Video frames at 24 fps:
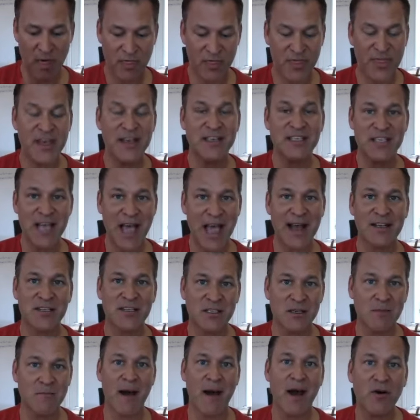this
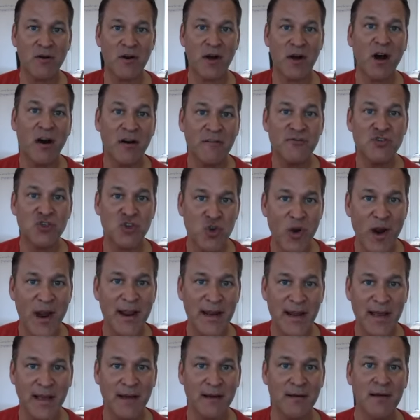X amount of
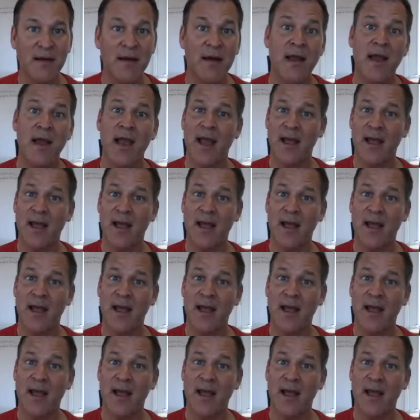training,